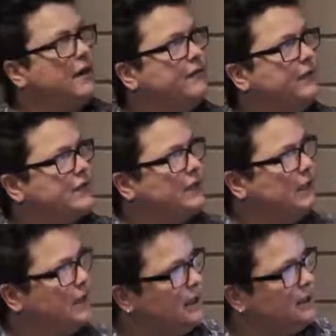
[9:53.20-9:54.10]

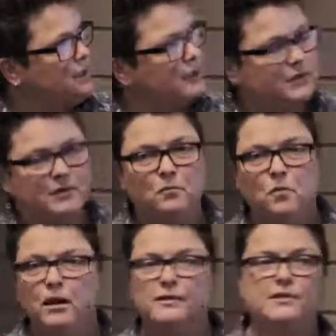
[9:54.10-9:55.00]
obviously, is when
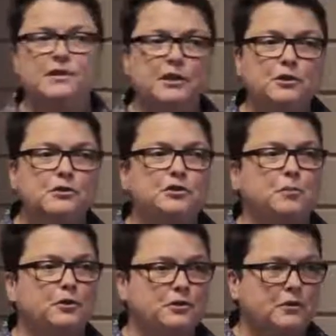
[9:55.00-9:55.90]
someone steals your
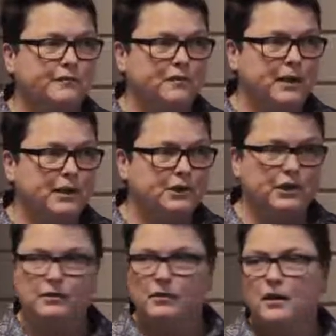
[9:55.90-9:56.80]
personal
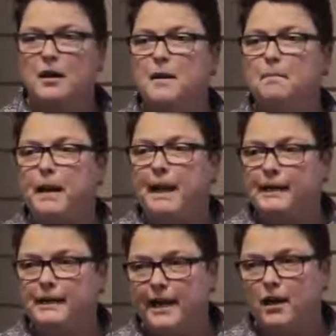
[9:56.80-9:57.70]
information,
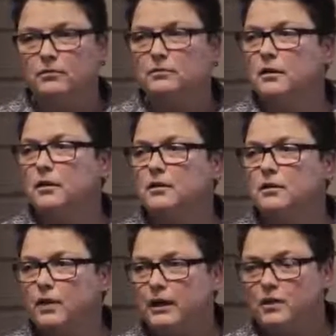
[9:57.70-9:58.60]
bank account,
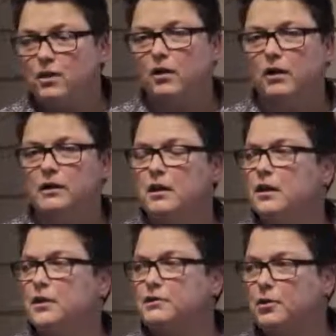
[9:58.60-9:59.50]
credit card,
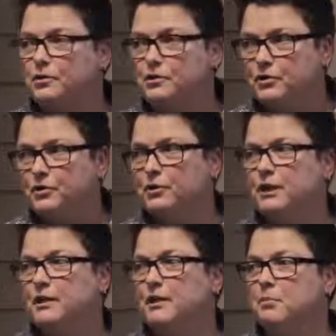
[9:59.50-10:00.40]
social
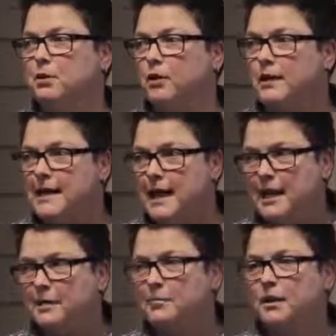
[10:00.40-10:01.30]
security number,
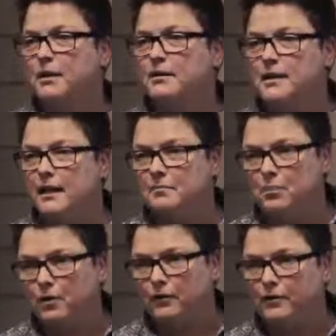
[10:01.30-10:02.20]
name, date of
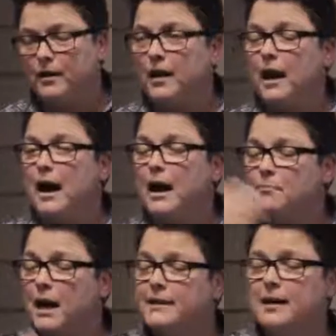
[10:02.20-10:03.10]
birth.
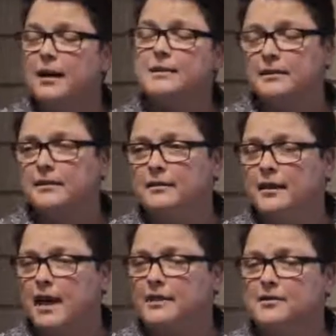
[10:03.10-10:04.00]
My
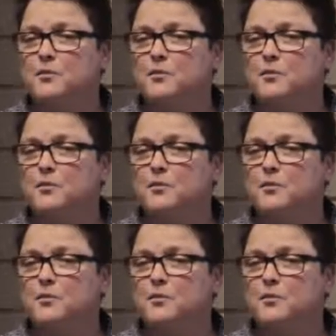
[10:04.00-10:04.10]
cousin had